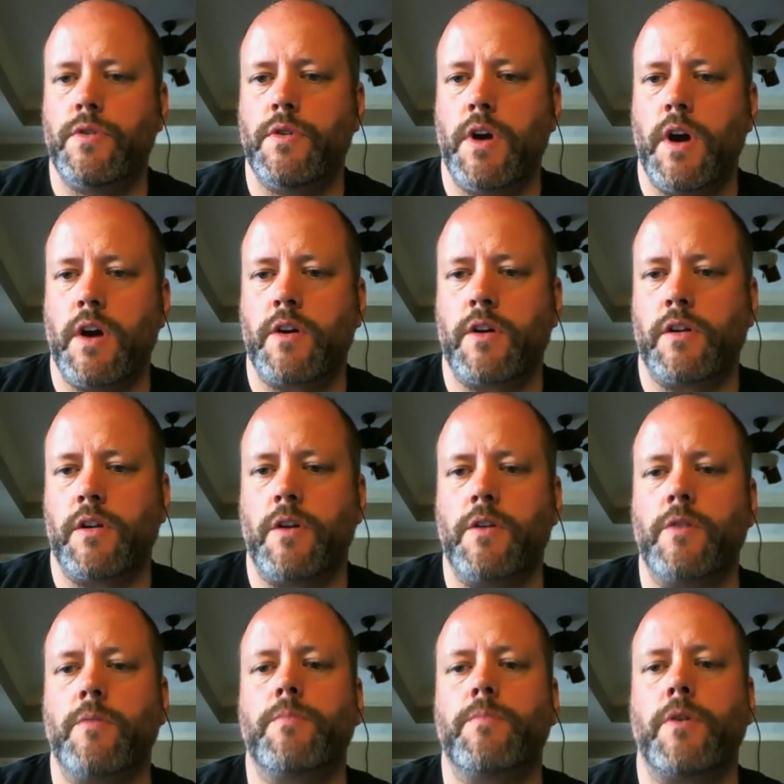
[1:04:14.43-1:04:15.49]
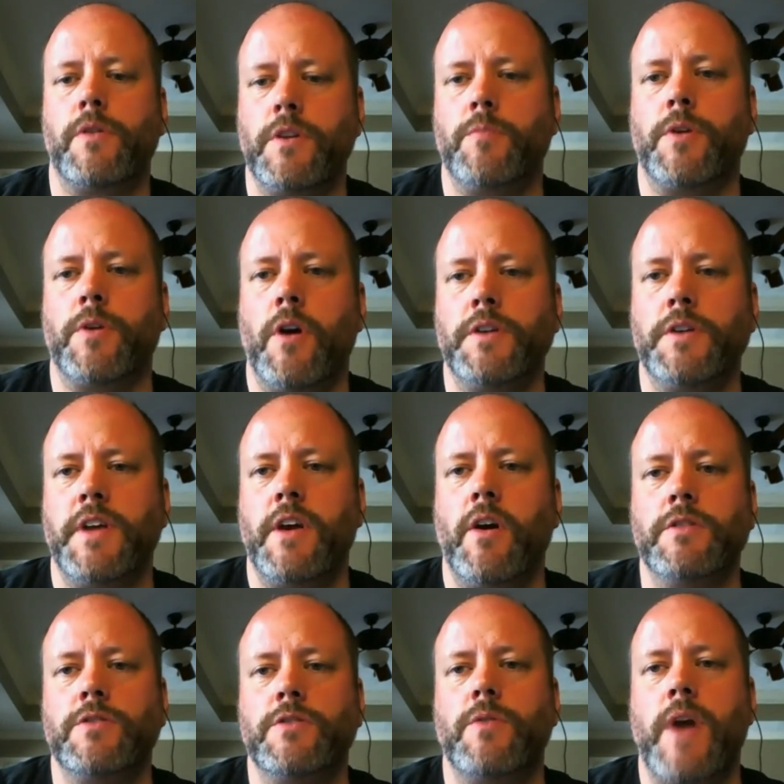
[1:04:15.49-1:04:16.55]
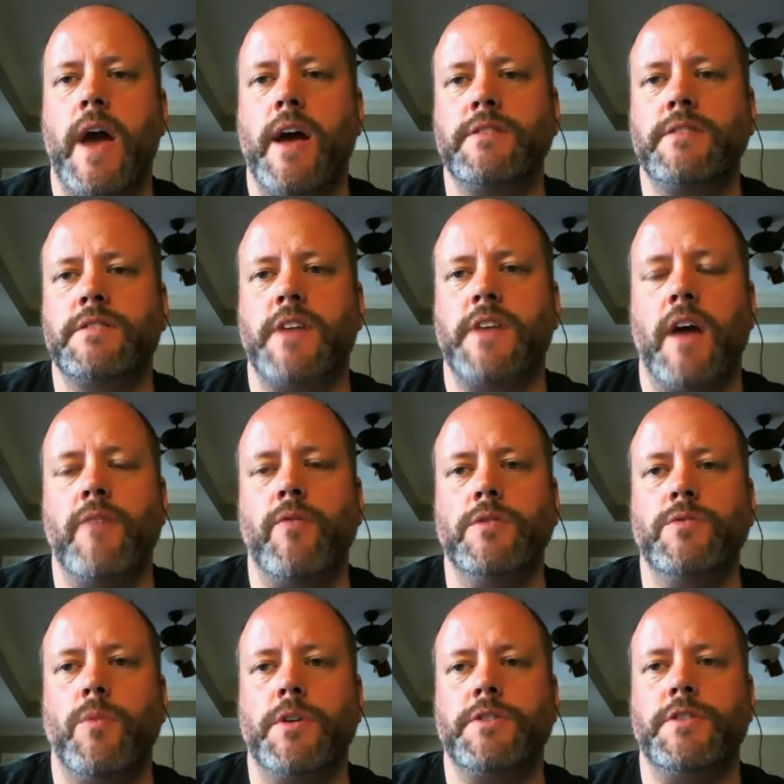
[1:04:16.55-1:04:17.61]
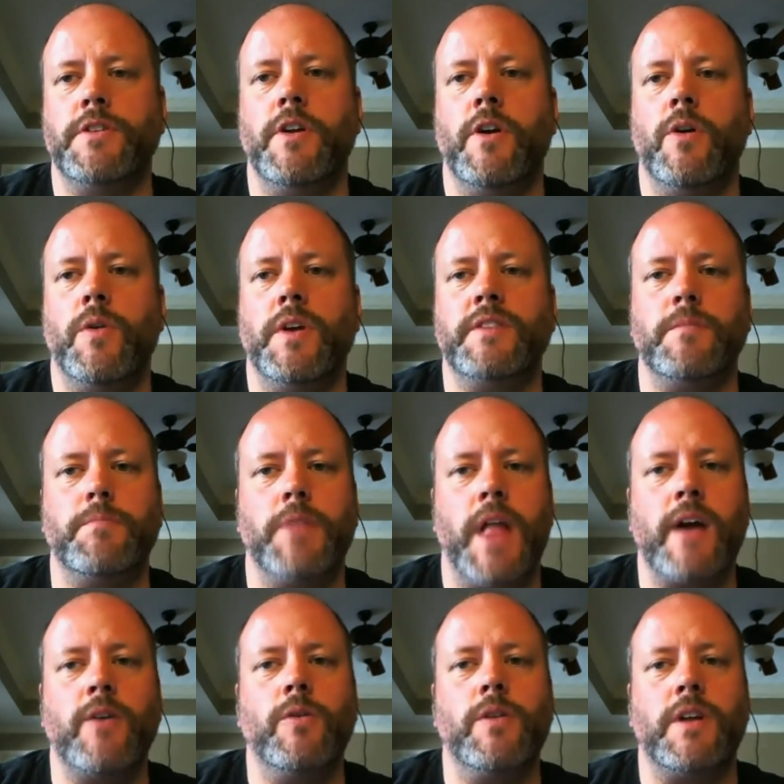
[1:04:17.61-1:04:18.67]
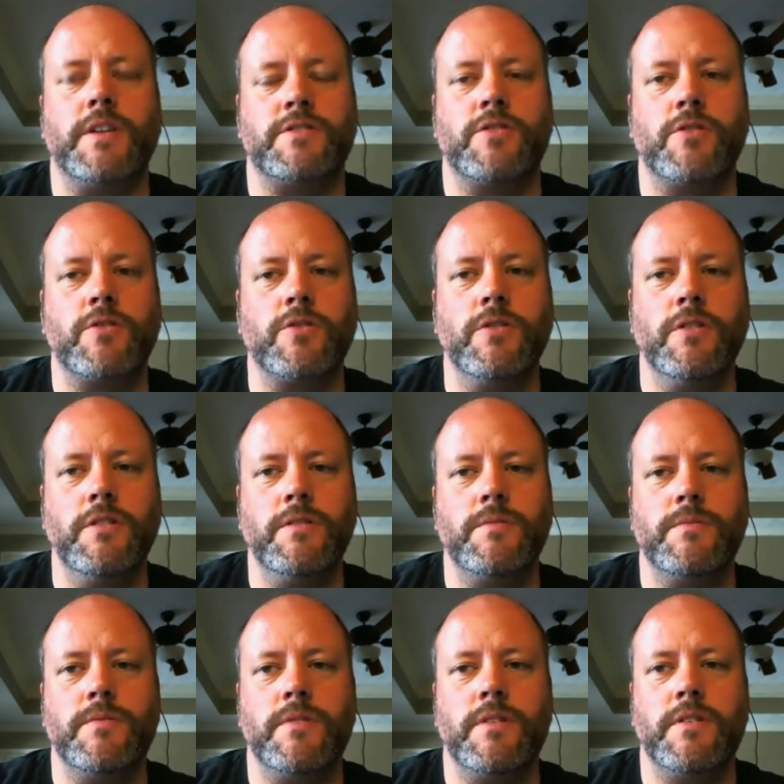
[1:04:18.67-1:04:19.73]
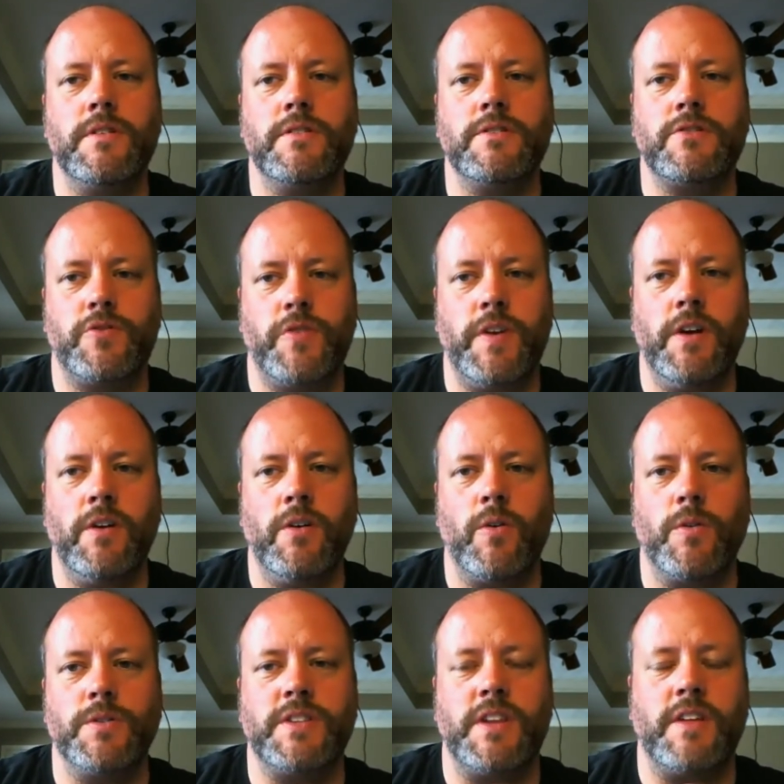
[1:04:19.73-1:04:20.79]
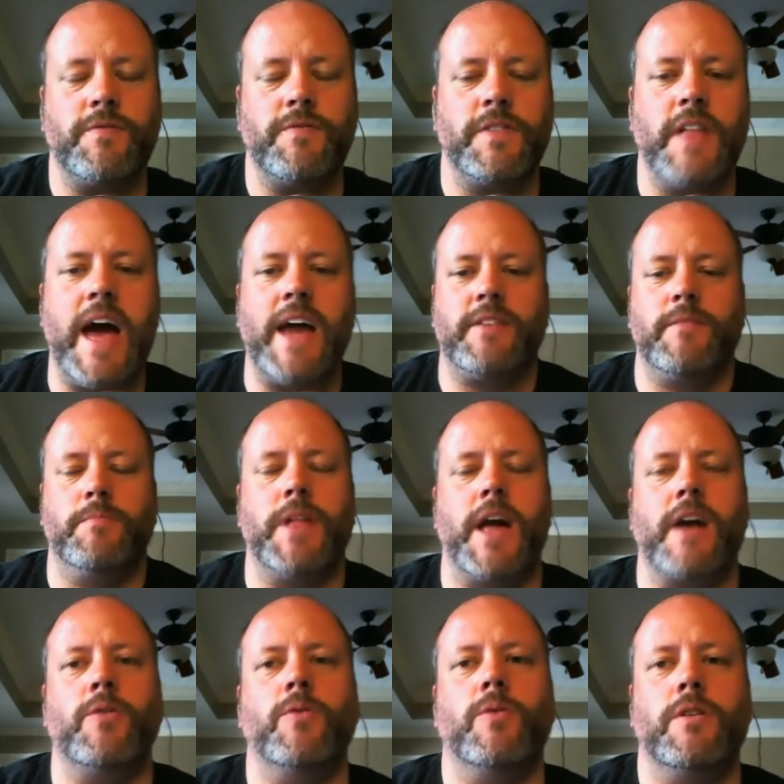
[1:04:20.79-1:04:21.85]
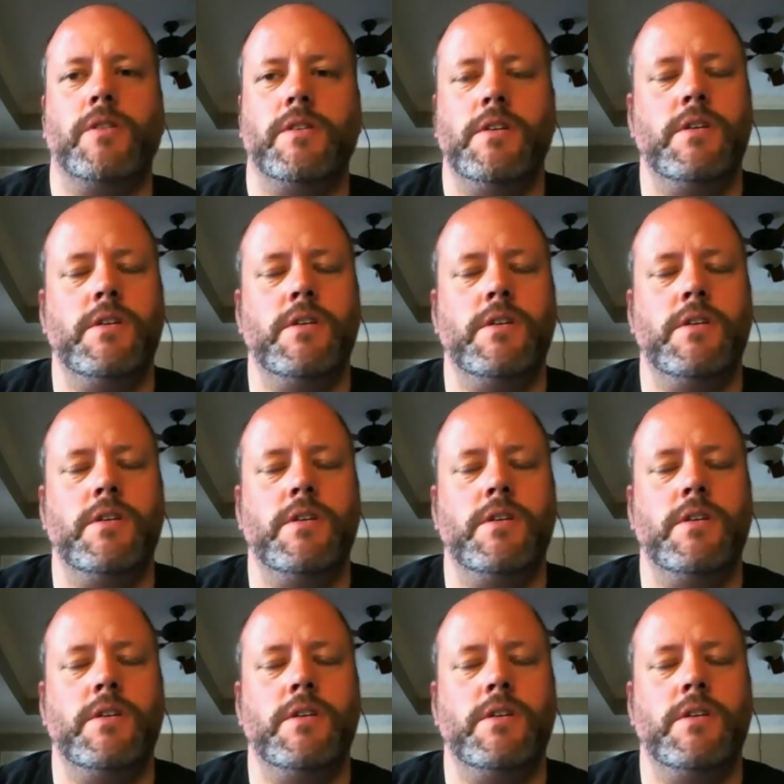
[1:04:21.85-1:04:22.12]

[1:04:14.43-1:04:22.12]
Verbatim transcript: uh, Carlito, Carlito Brigante also asks, I've always wanted to know, is a black hole a circle sphere or is it a flat black hole?